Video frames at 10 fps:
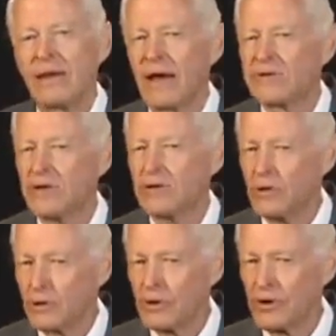And I
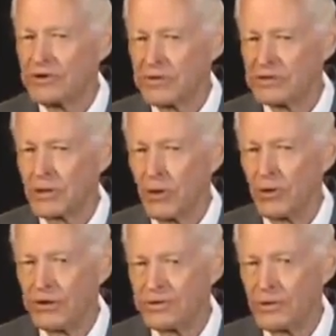said, your currency is
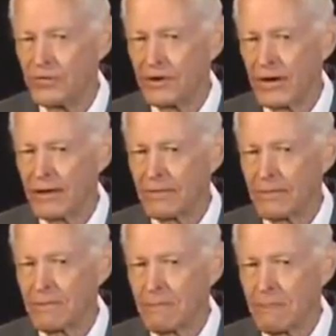gold and silver?
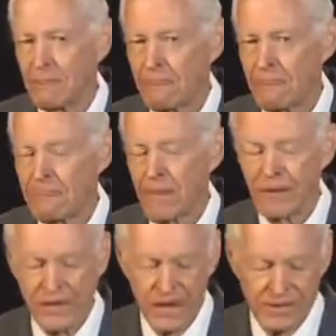
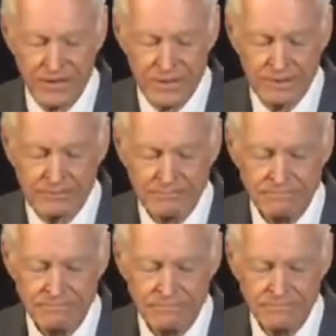Yes.
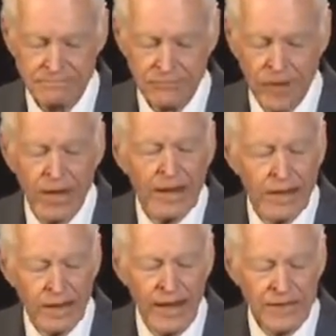
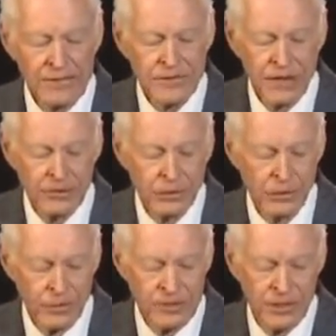Less than
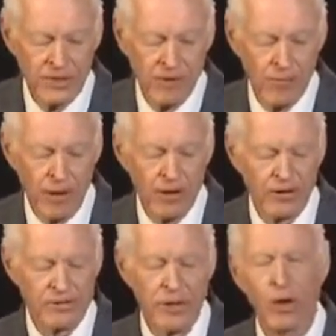2% of
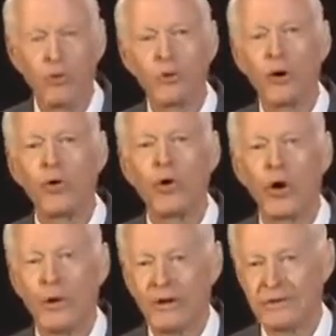Americans own gold
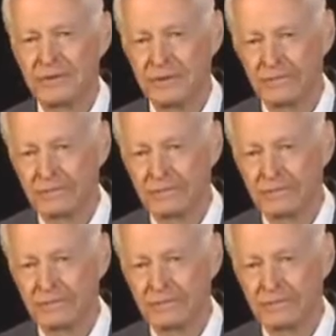coins.